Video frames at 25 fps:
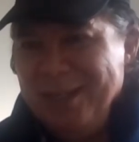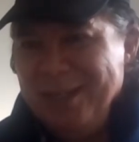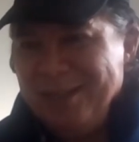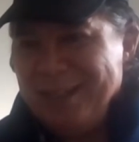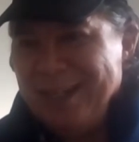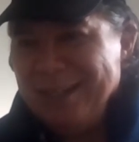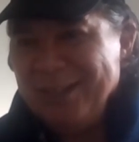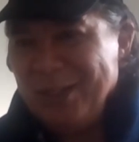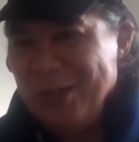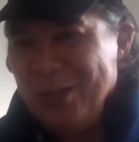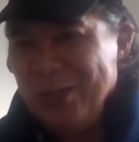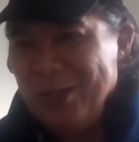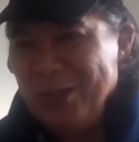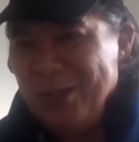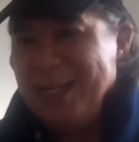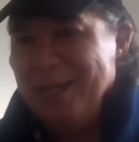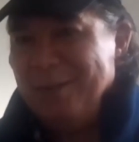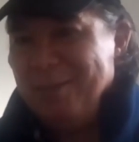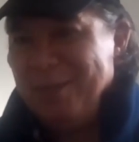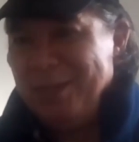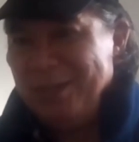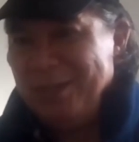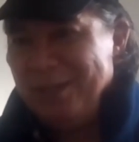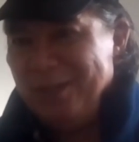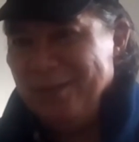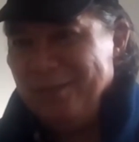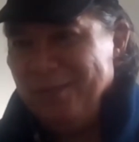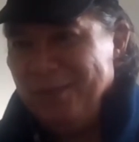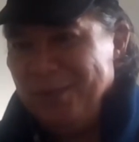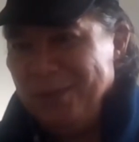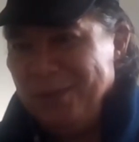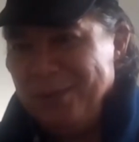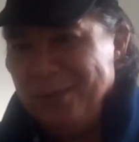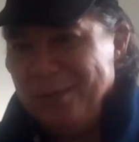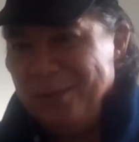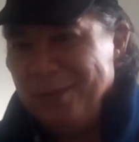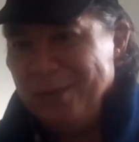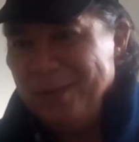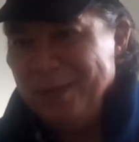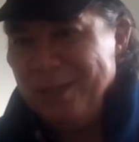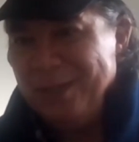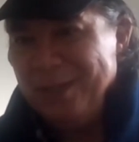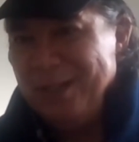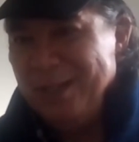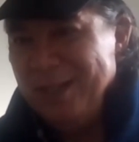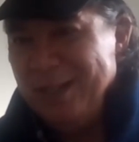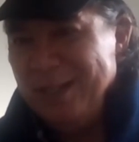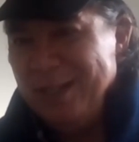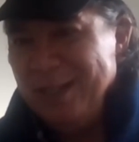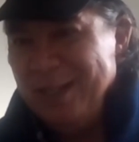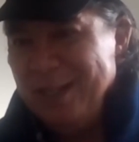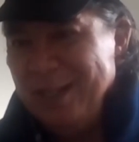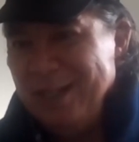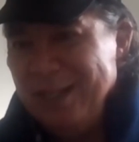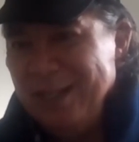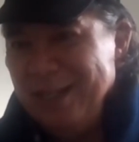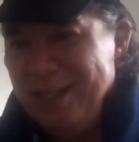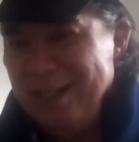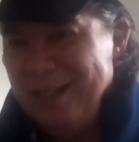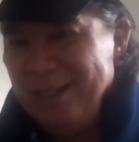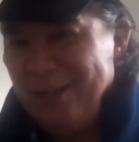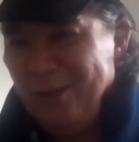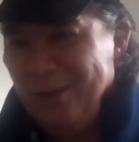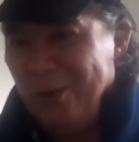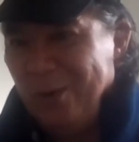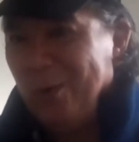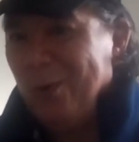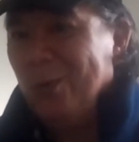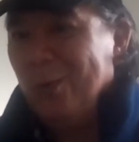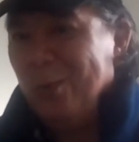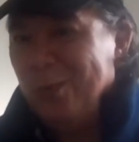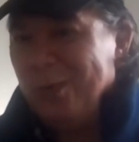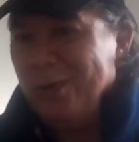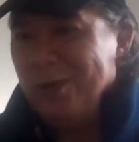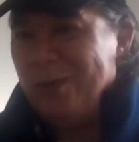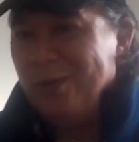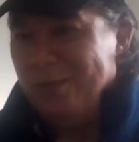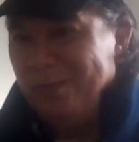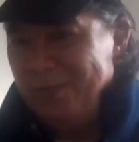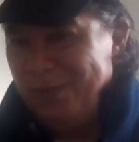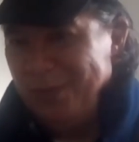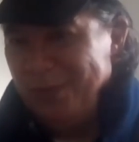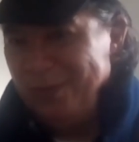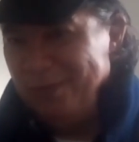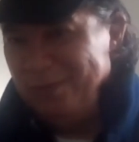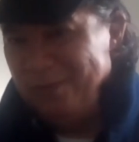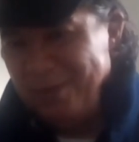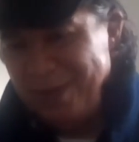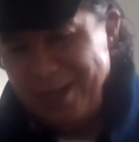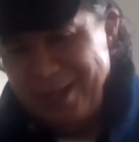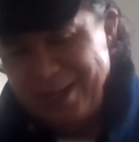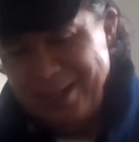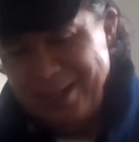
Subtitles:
piece that picture came into view. The whole worldview